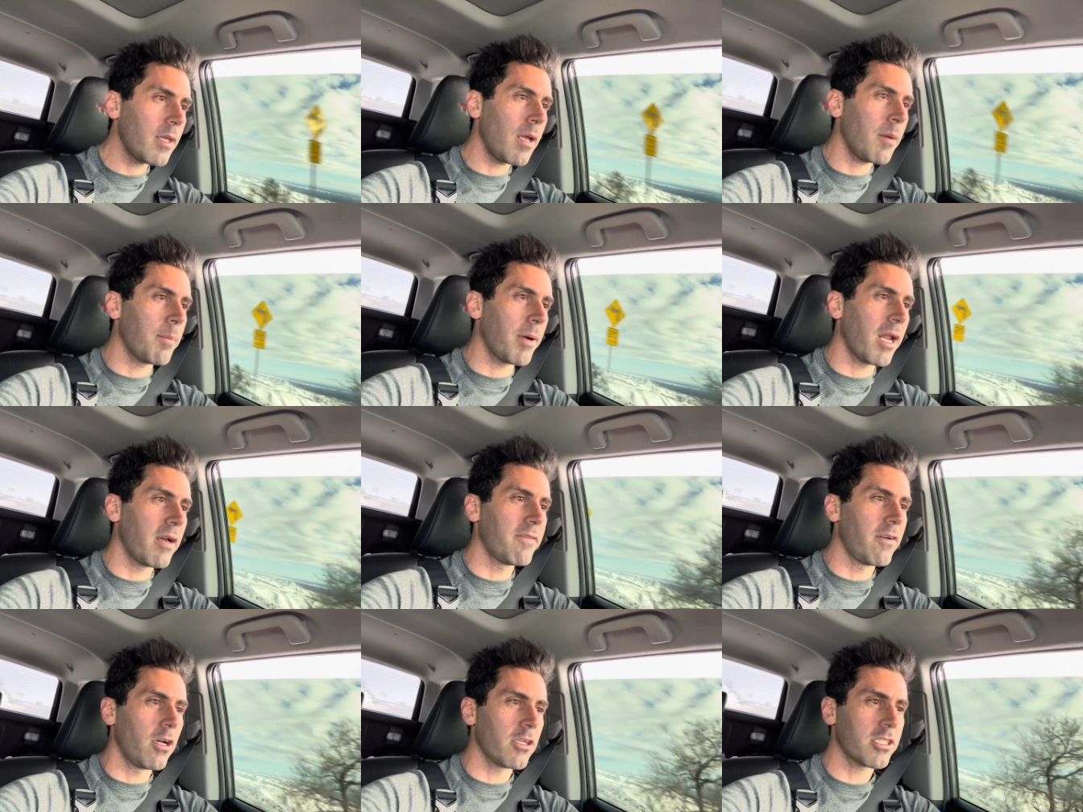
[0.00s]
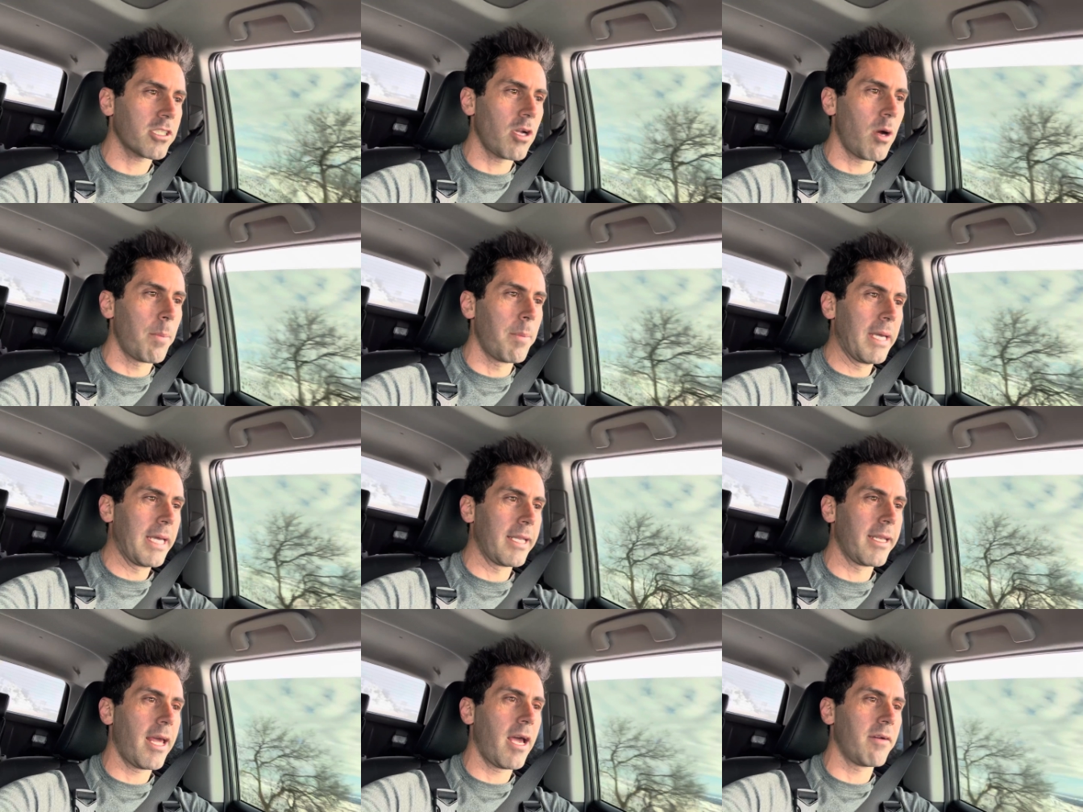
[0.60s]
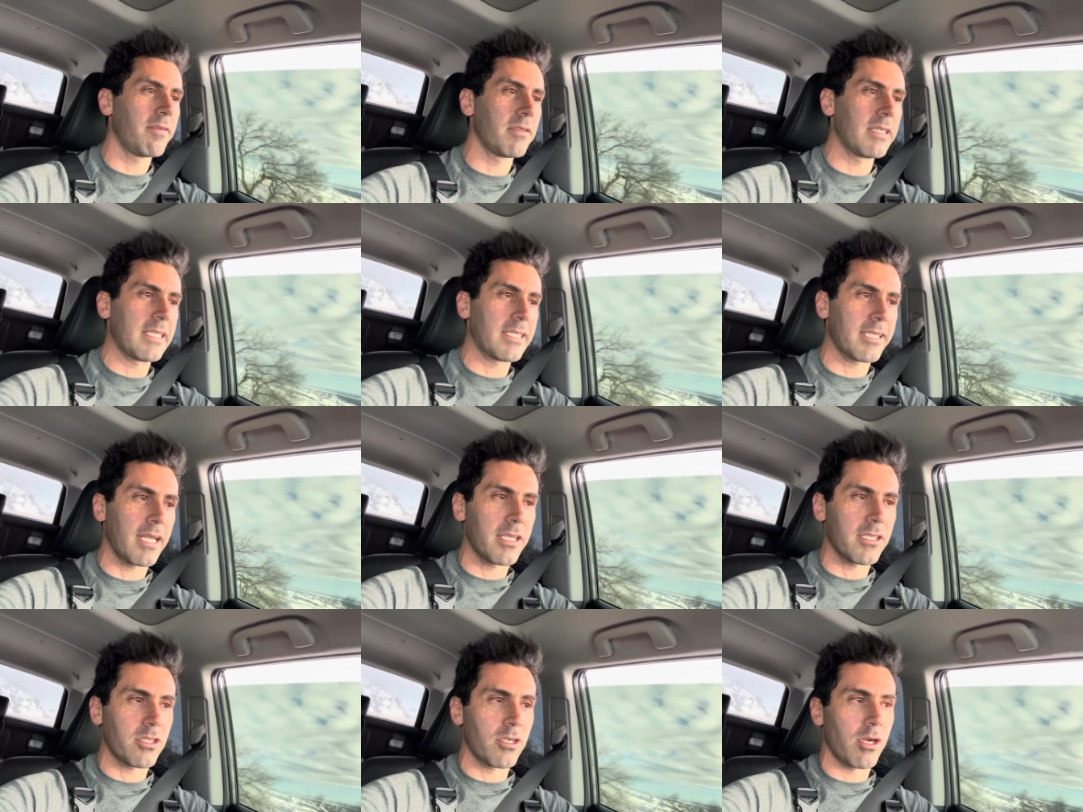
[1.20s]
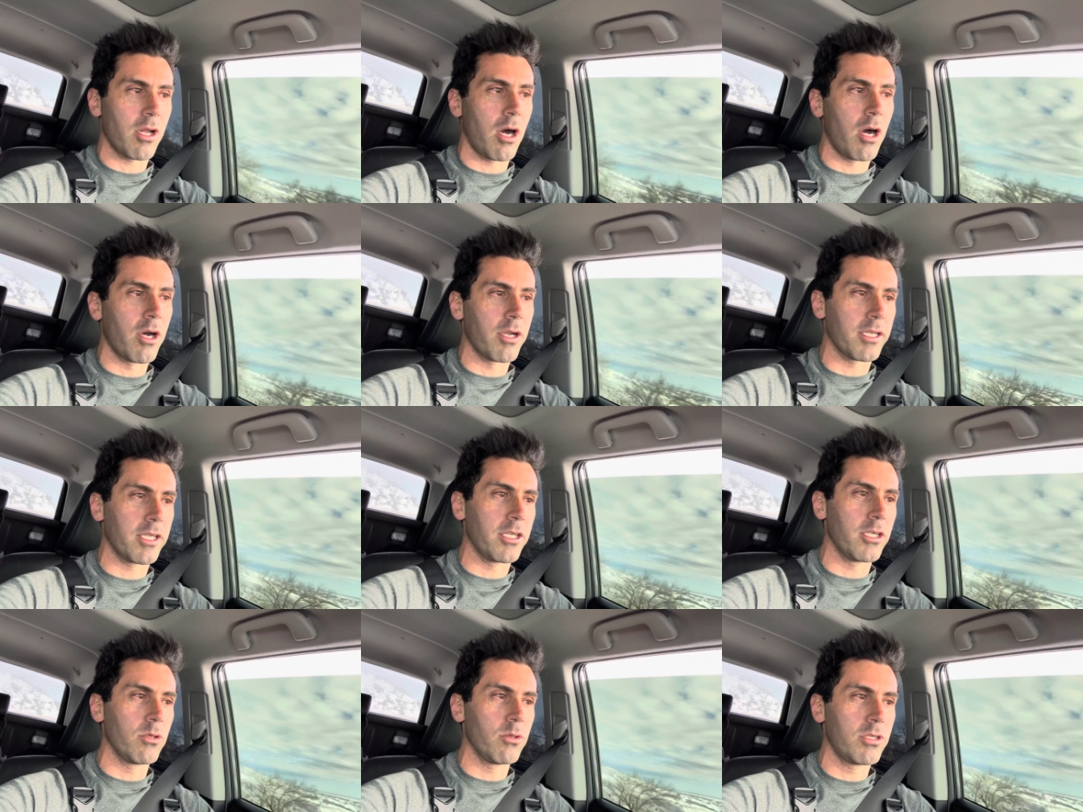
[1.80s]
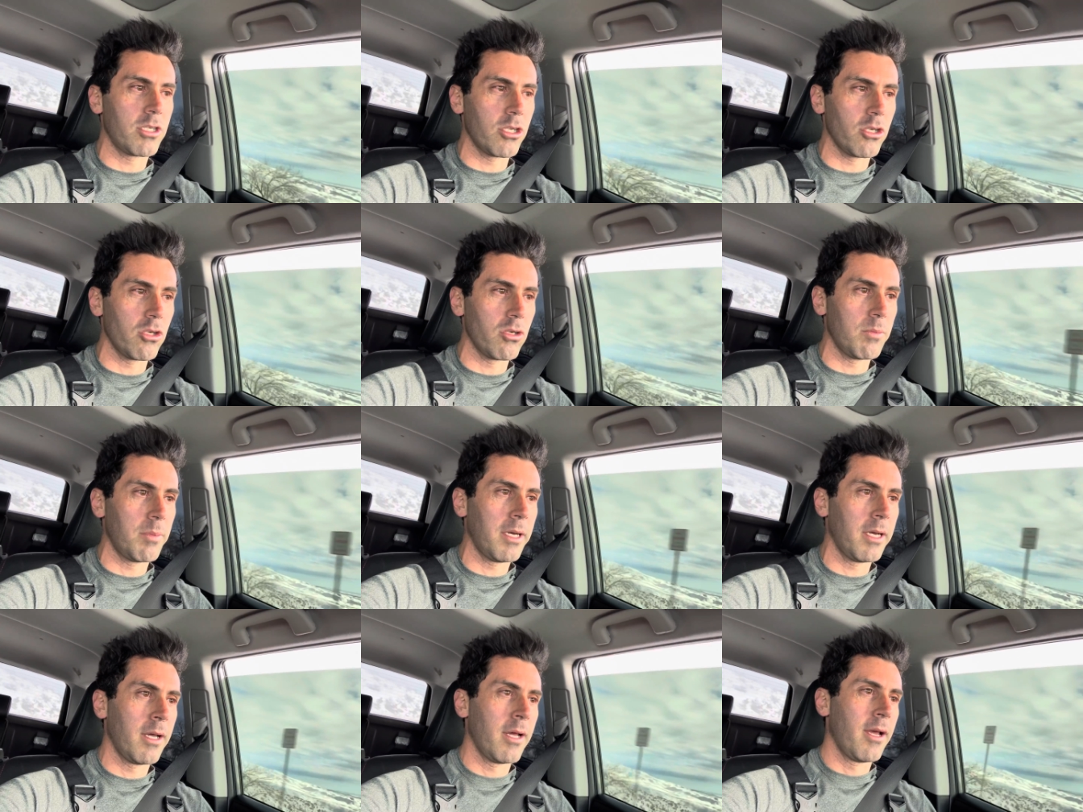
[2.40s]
But I've also been heavily censored on YouTube.